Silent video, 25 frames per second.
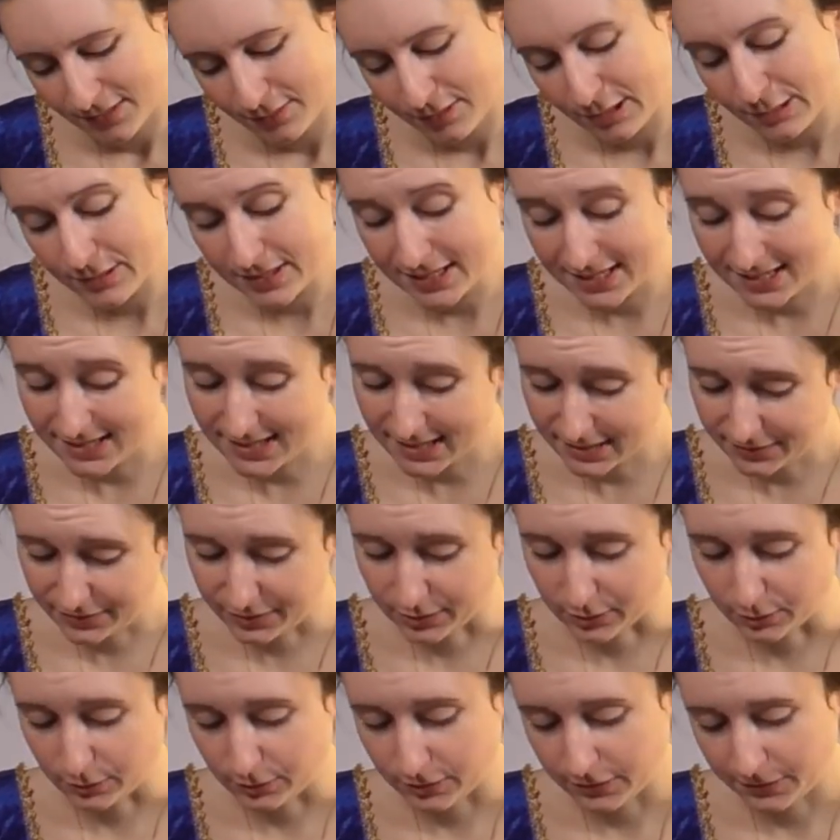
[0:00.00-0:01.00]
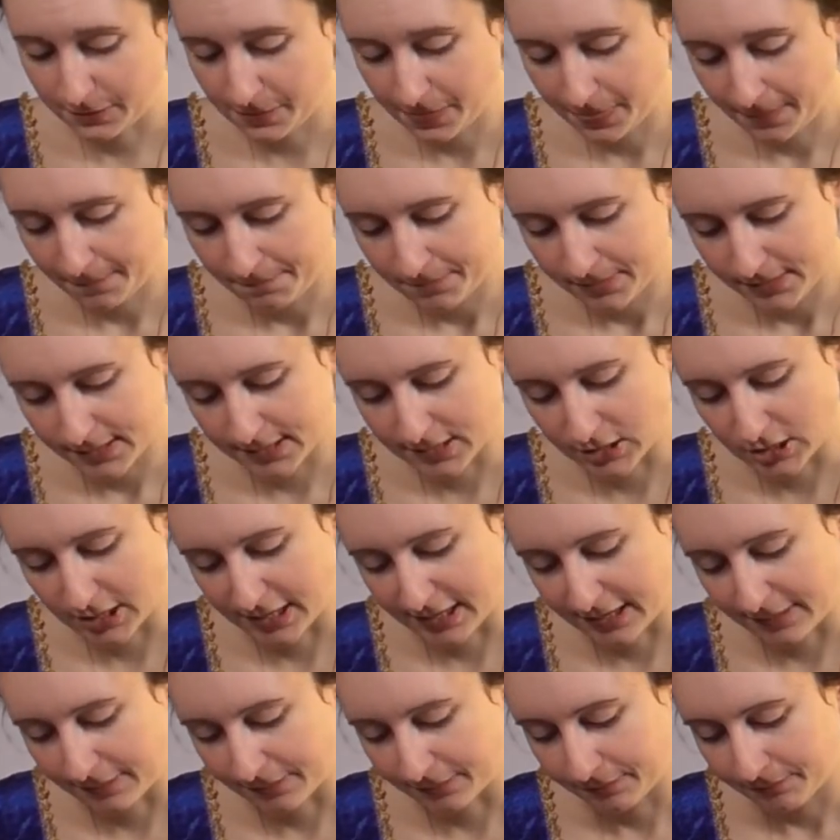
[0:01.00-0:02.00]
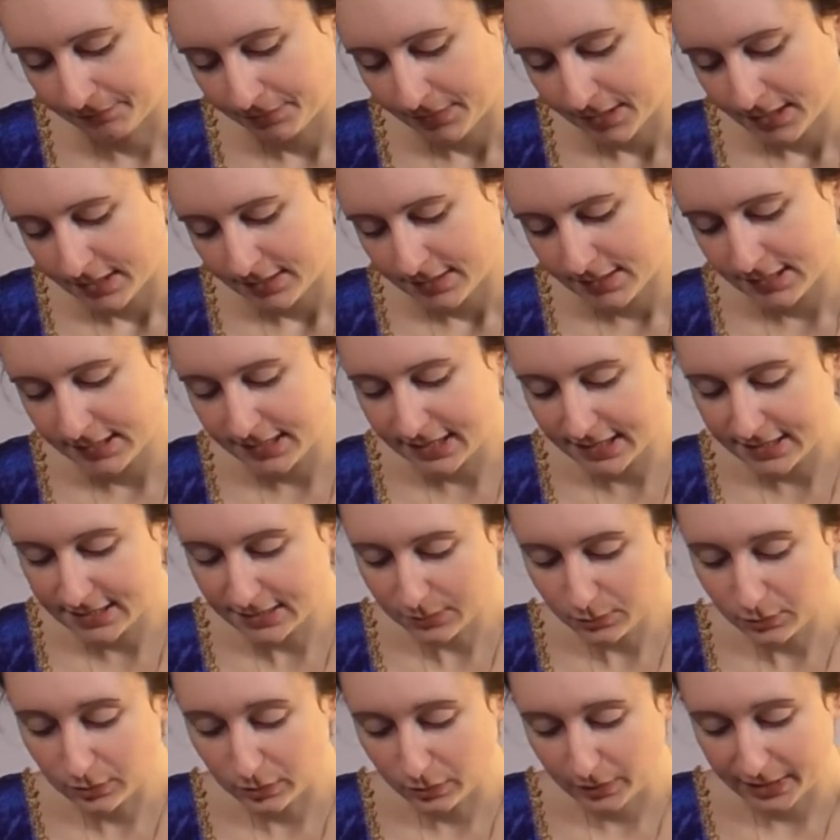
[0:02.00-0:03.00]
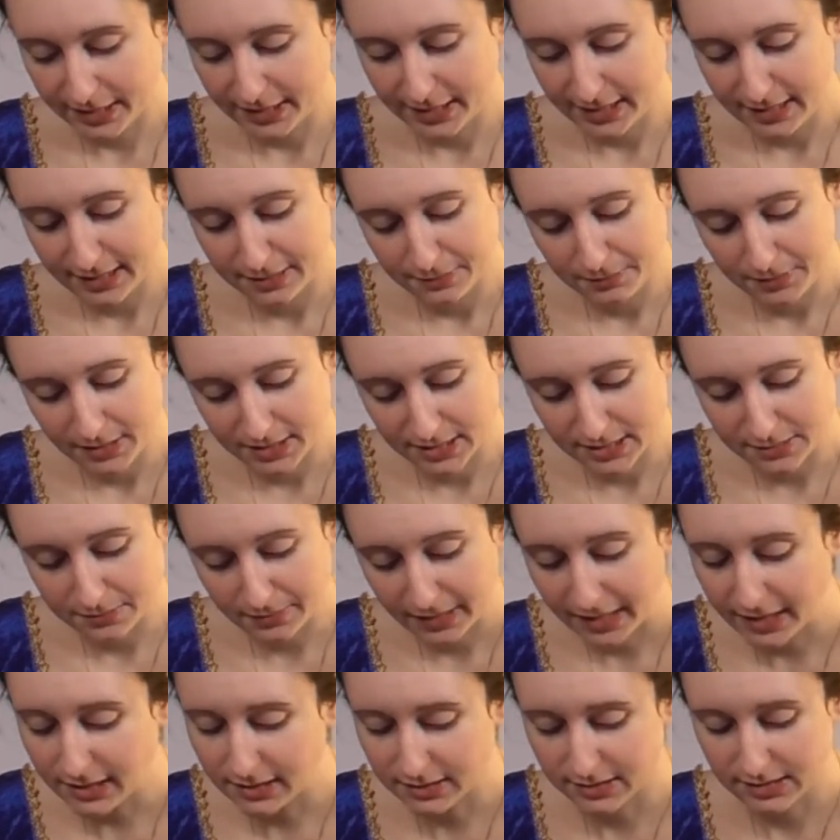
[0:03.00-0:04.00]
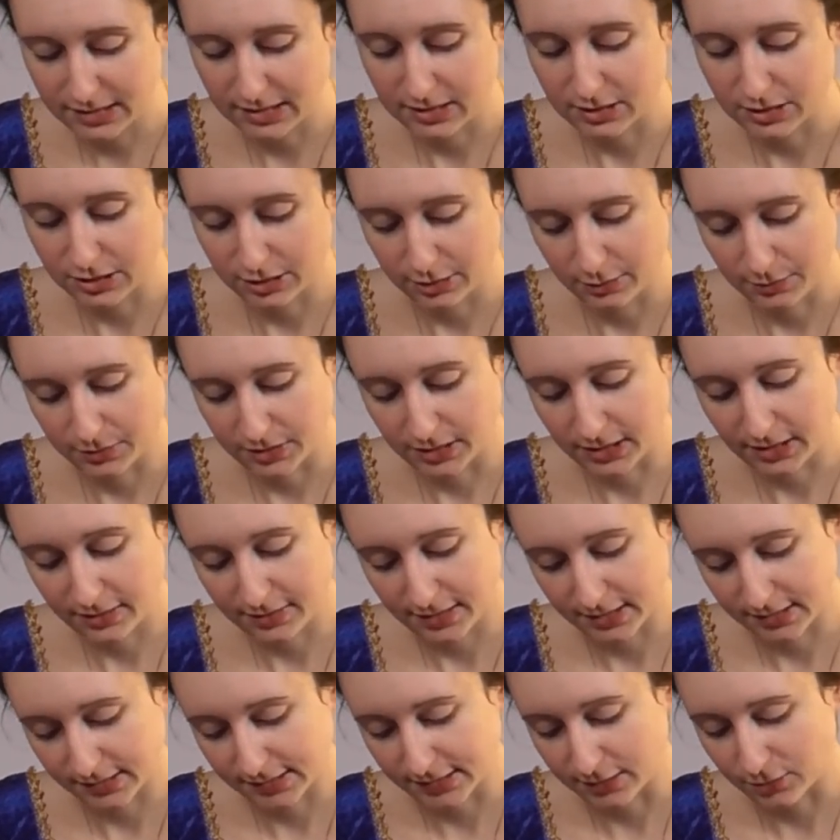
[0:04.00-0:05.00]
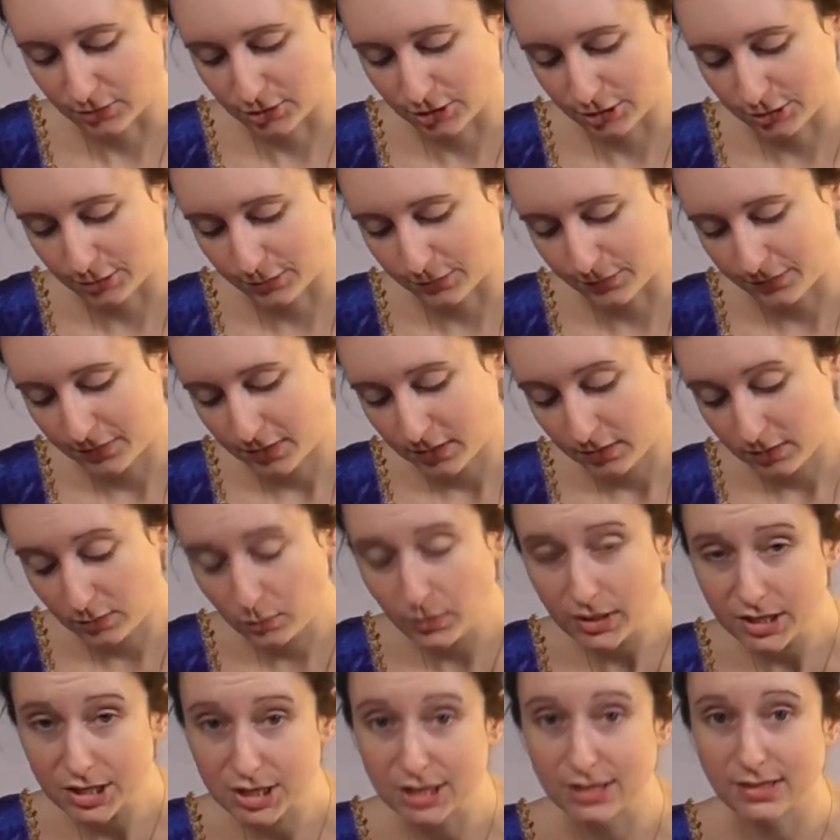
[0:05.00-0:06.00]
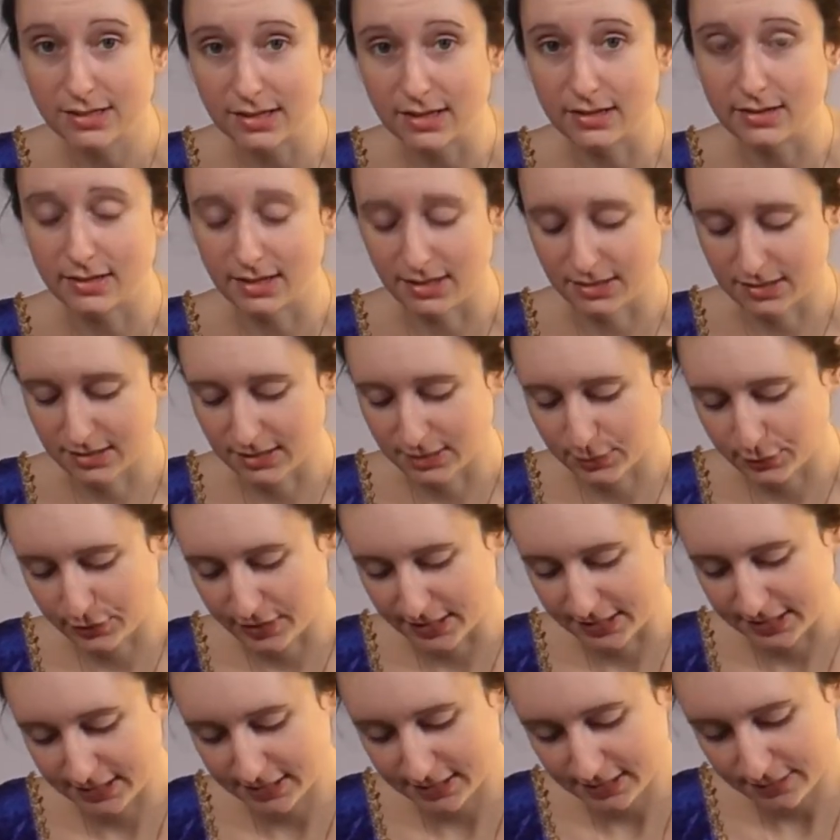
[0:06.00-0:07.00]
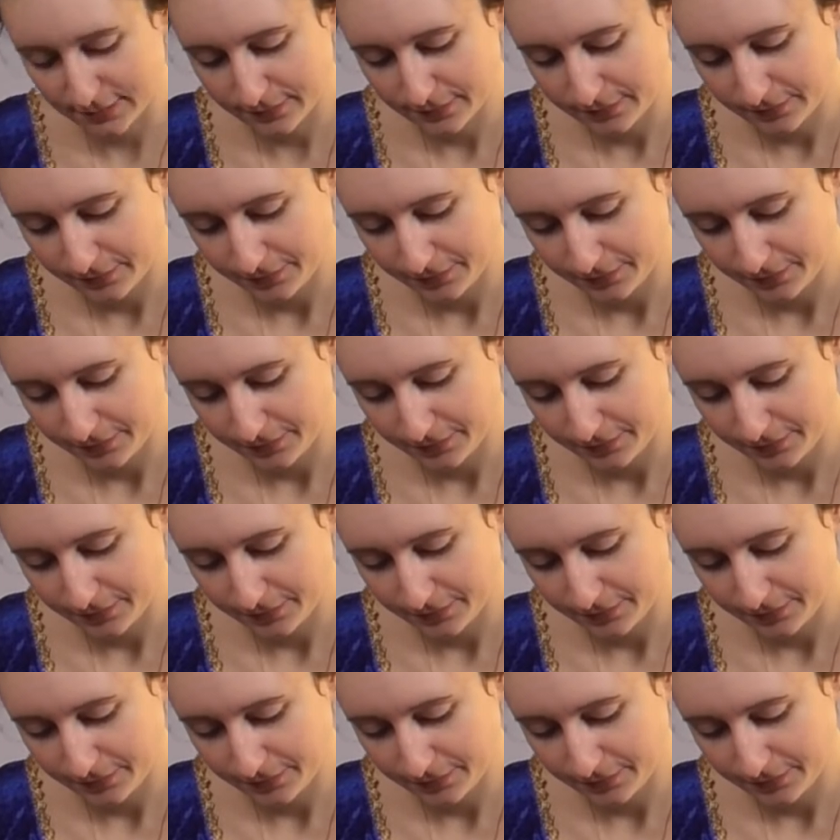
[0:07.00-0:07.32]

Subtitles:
"Though it is difficult," said Jane, "to guess in what way he can mean to make us the atonement he thinks our due, the wish is certainly to his credit."